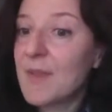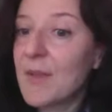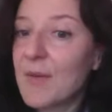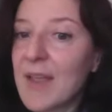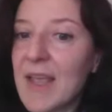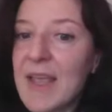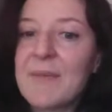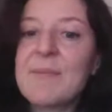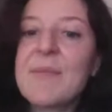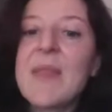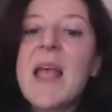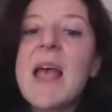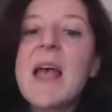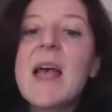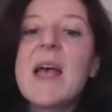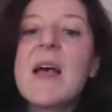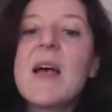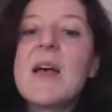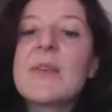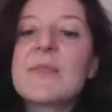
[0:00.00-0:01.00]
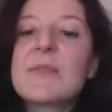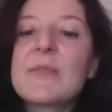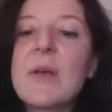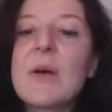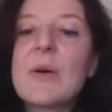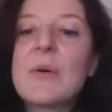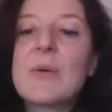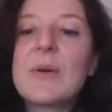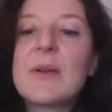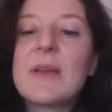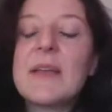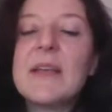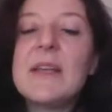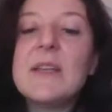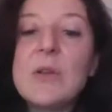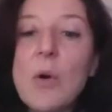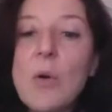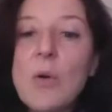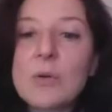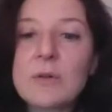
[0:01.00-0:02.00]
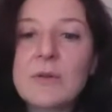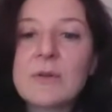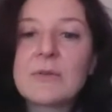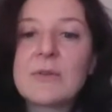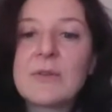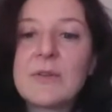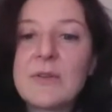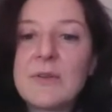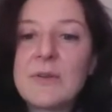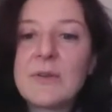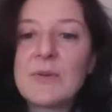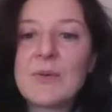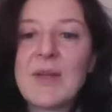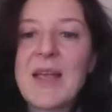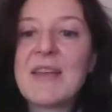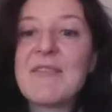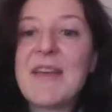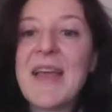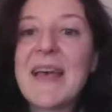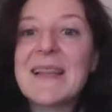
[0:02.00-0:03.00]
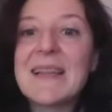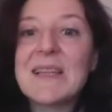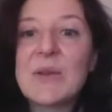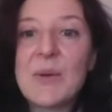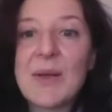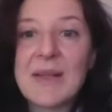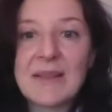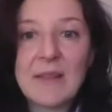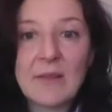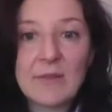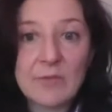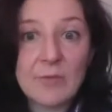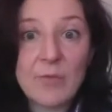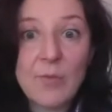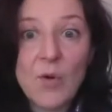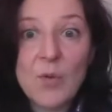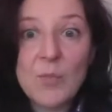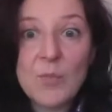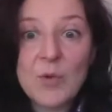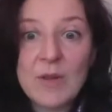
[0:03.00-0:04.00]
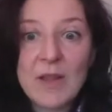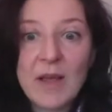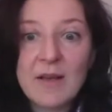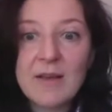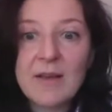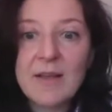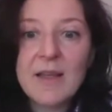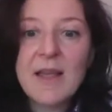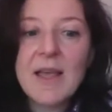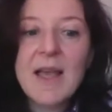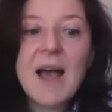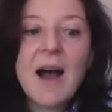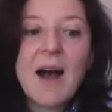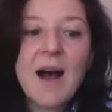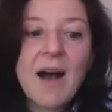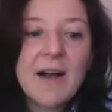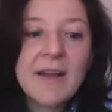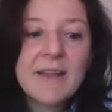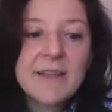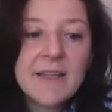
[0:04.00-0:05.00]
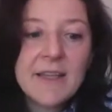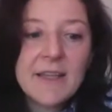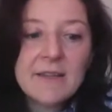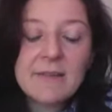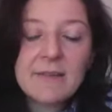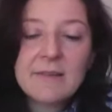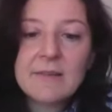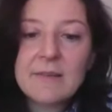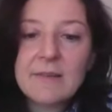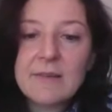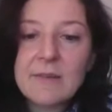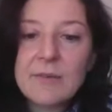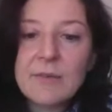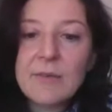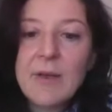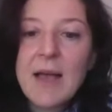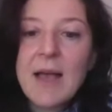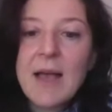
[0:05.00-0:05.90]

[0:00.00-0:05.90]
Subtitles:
Okay, so in order to evaluate this formula, I need to